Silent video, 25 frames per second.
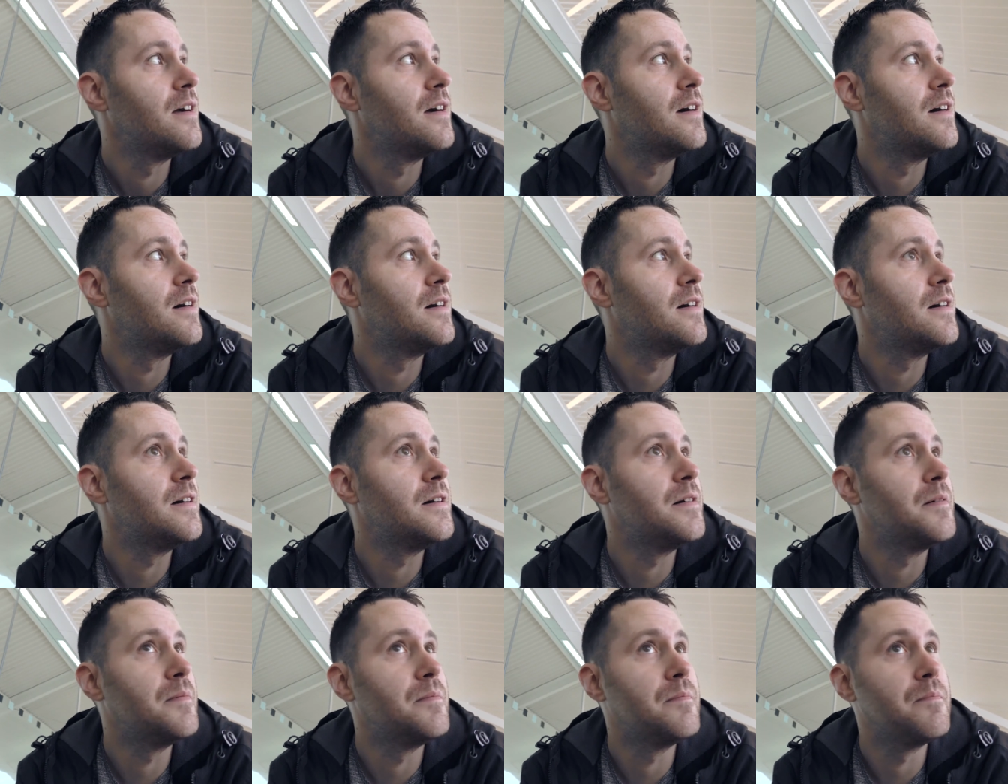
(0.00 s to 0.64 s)

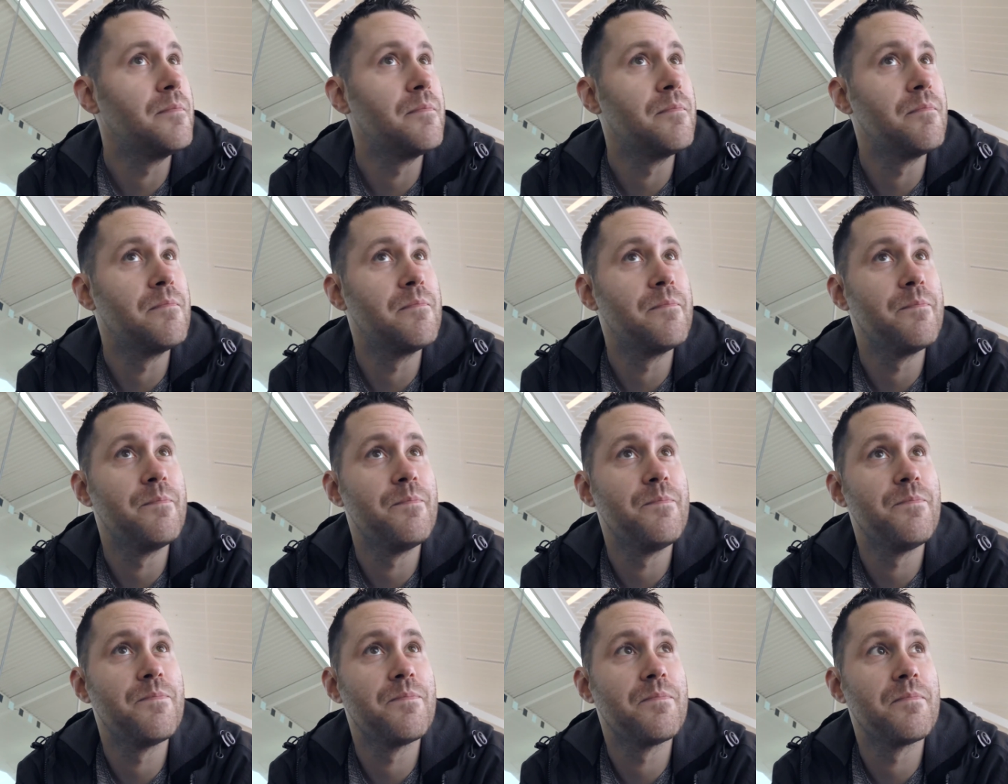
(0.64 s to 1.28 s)
Um,
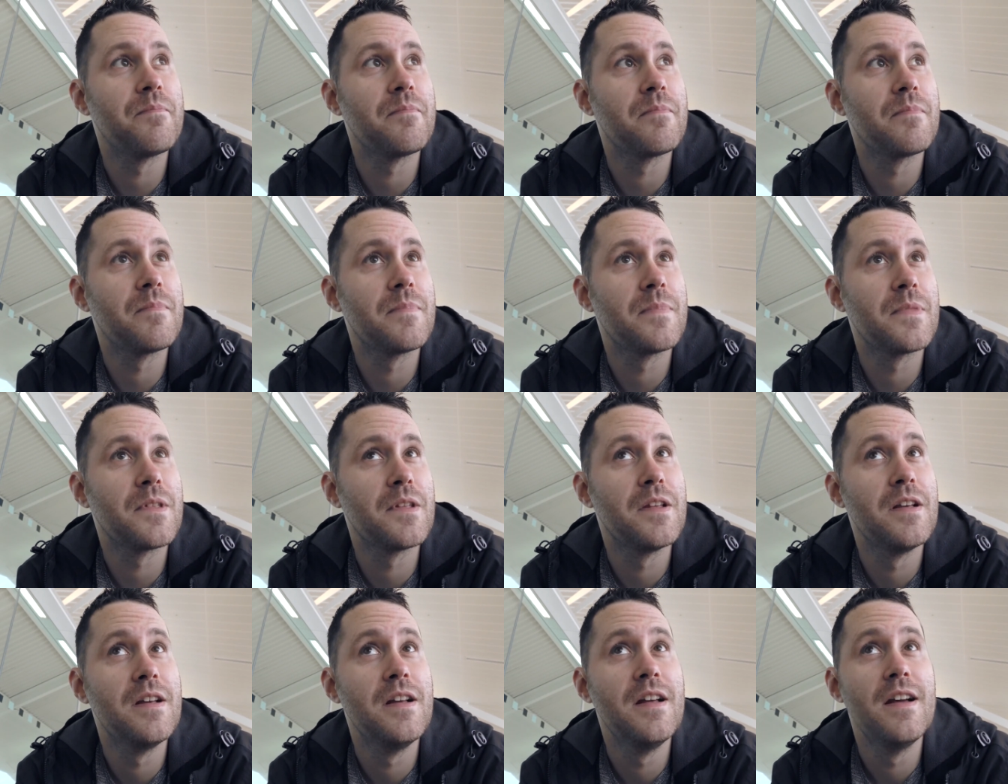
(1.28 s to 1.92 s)

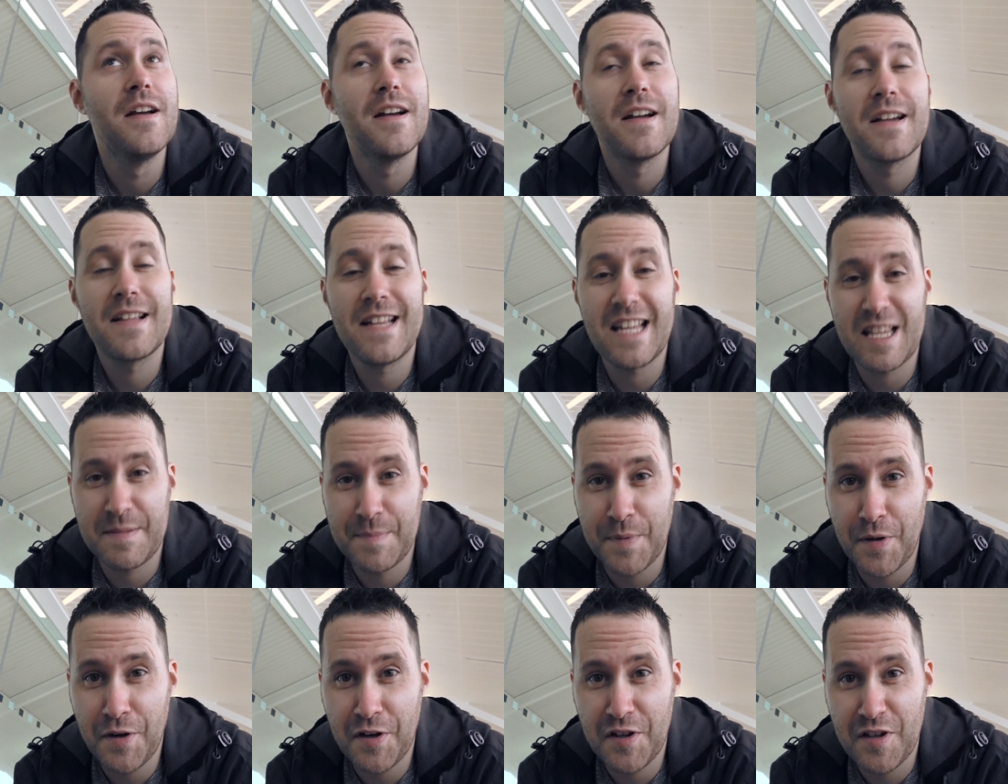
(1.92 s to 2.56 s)
Cause let's
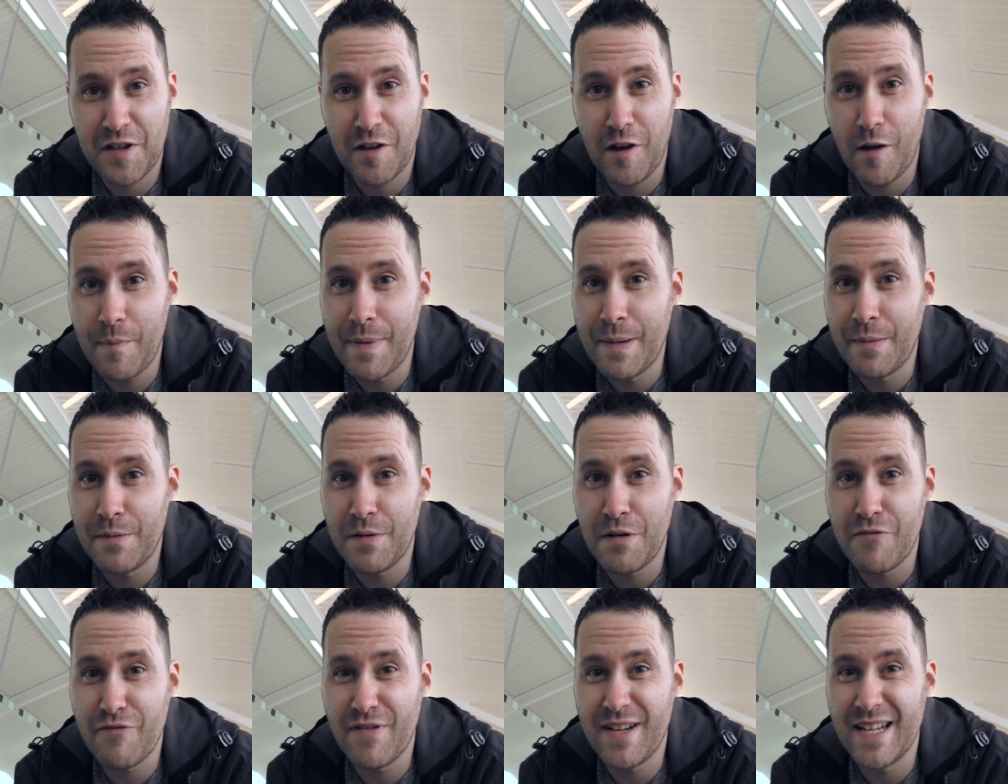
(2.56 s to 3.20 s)
be honest, a lot of
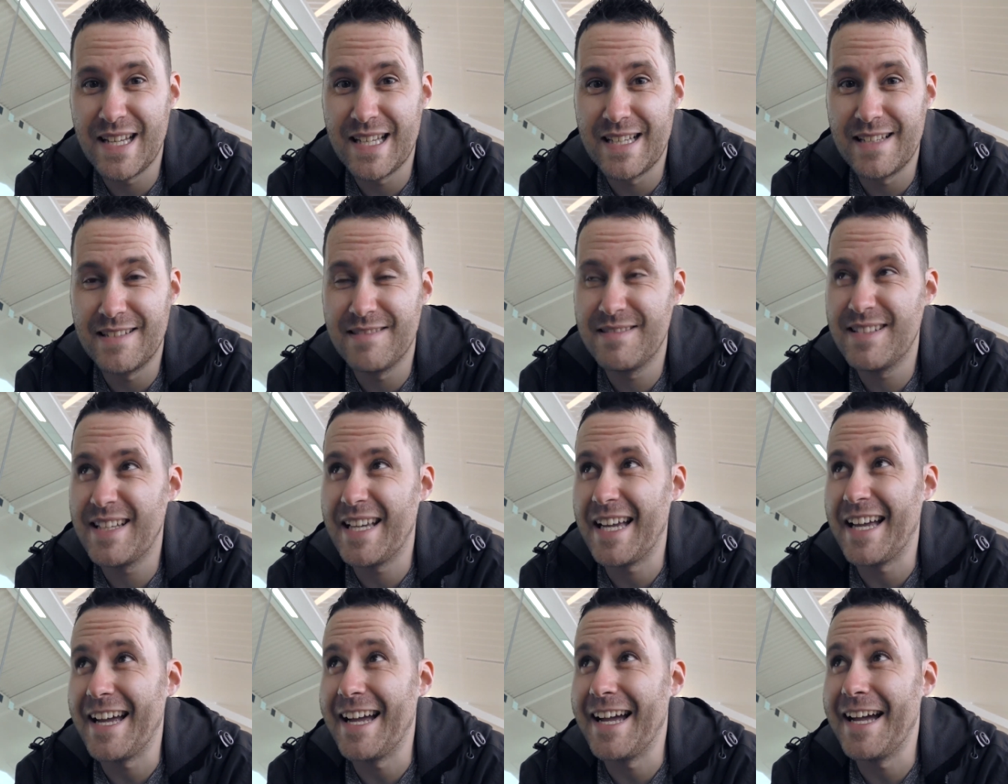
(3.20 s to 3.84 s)
people don't really
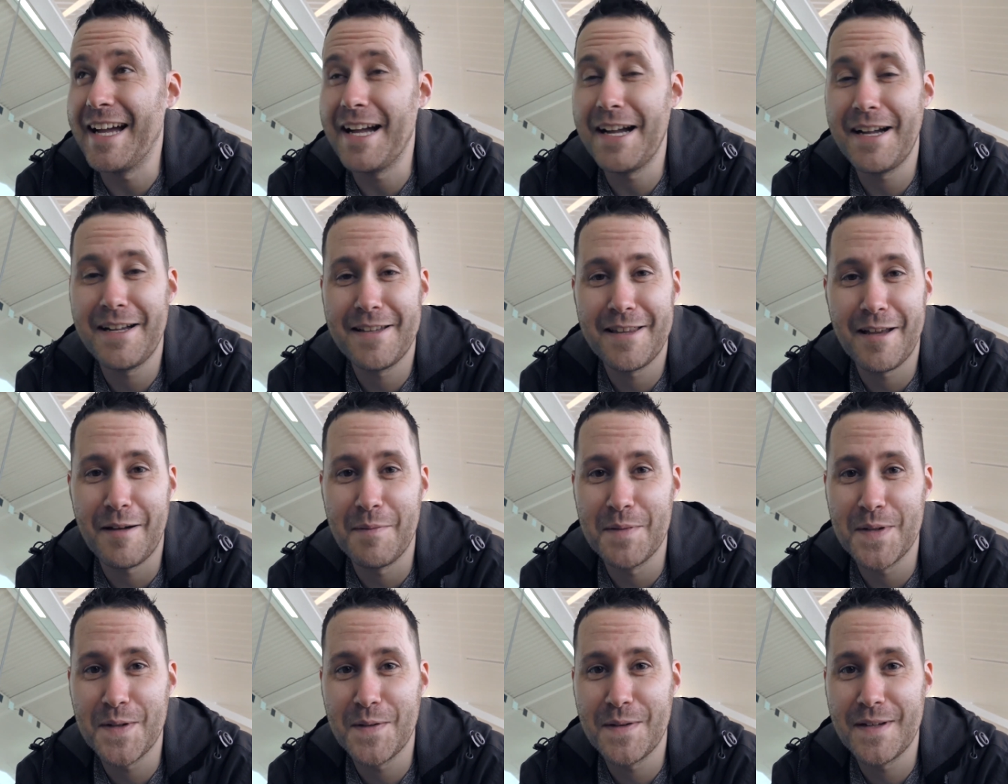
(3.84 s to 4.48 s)
care that
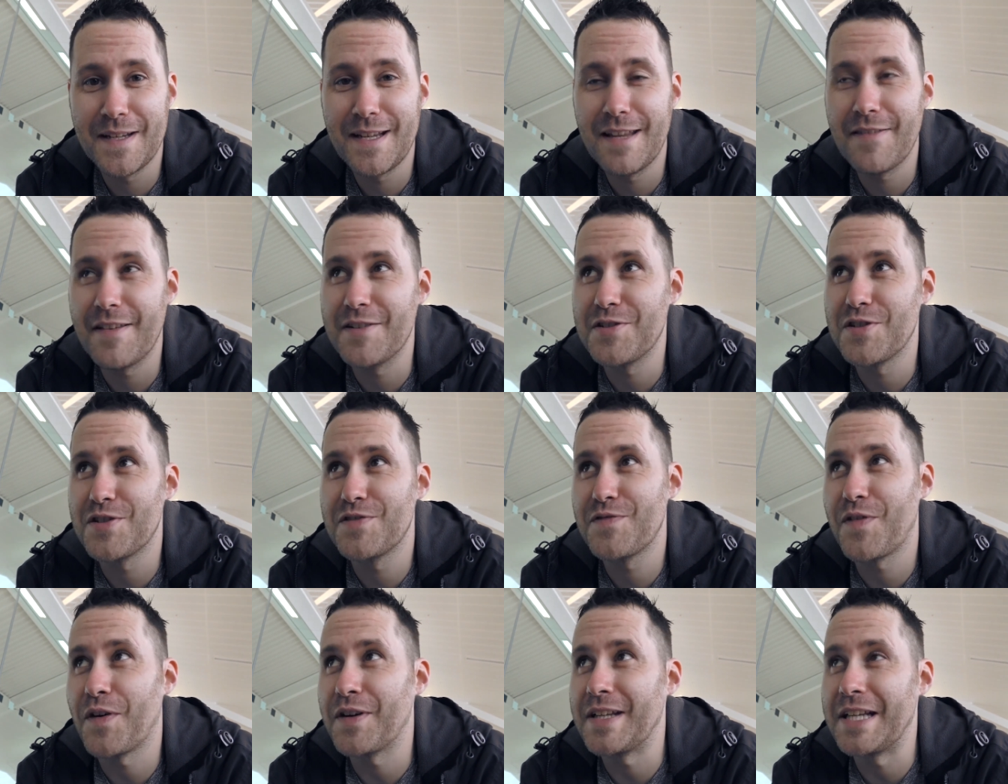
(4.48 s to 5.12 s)
I'm doing it, they
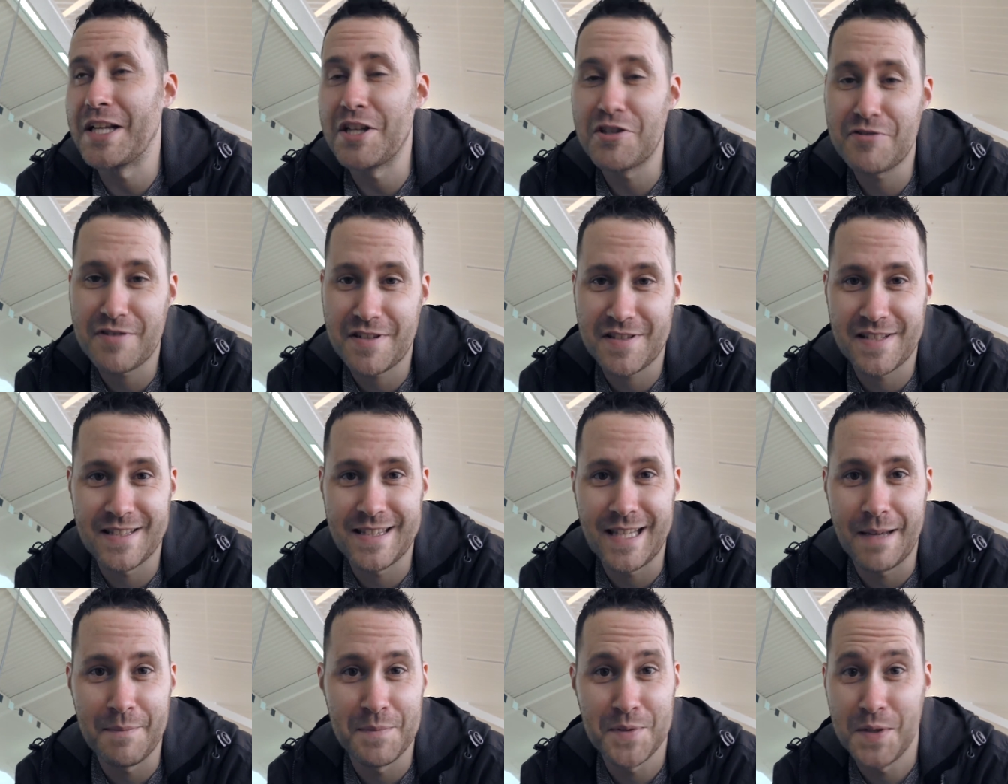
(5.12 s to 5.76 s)
just find it
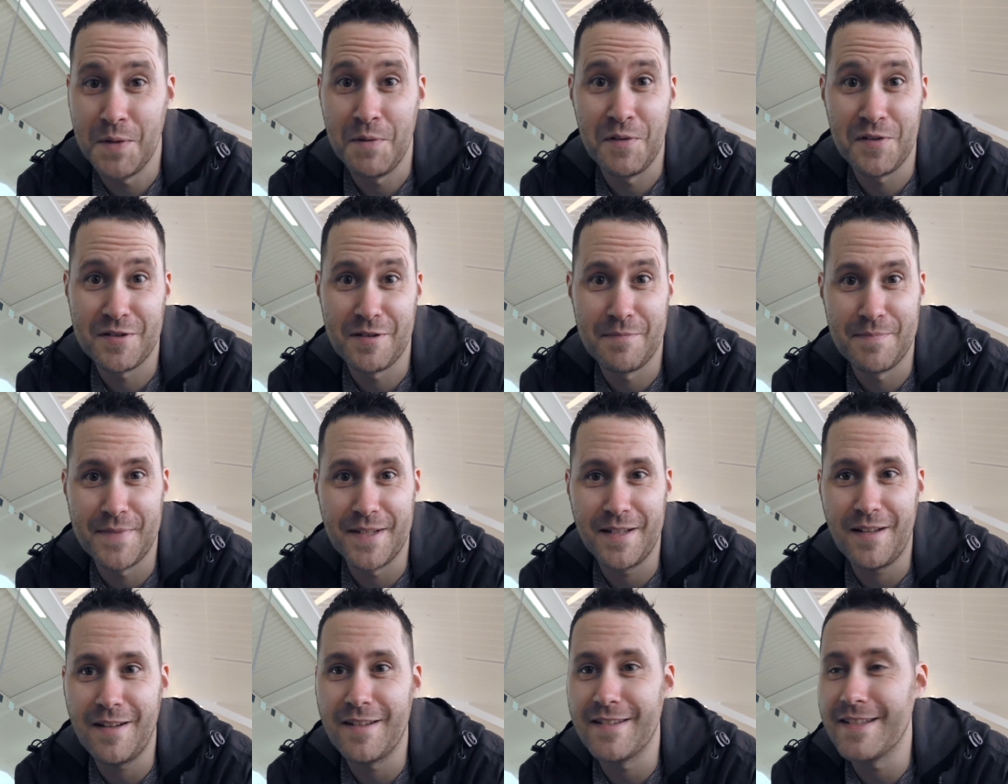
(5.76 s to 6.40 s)
interesting that I'm doing
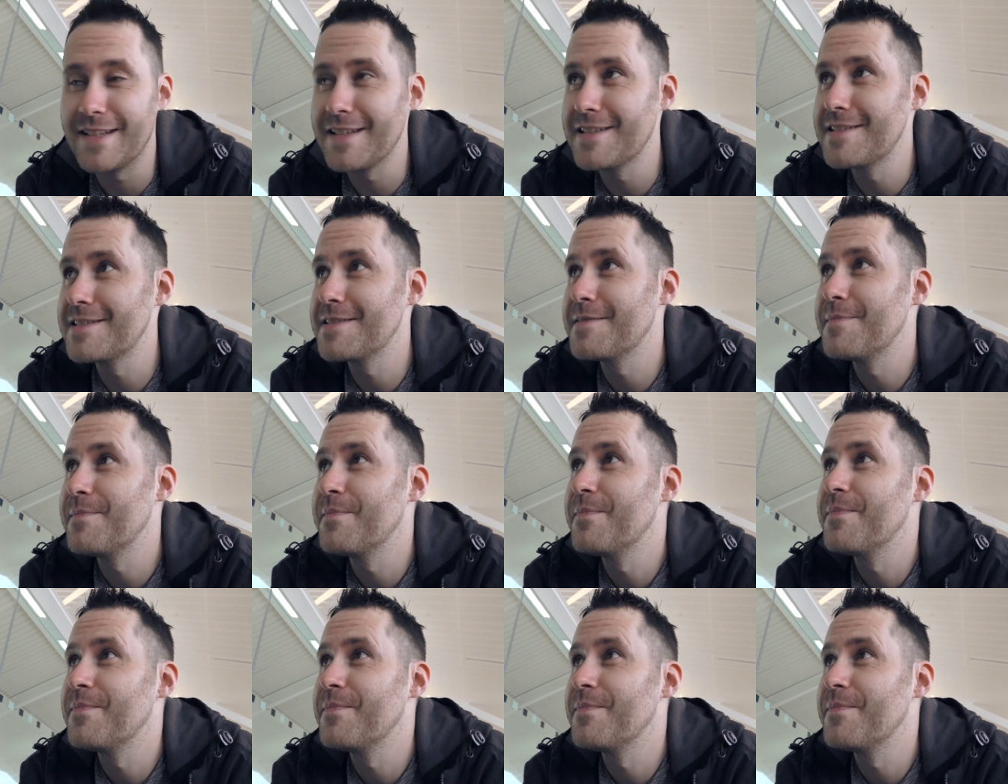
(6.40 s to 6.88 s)
something like this.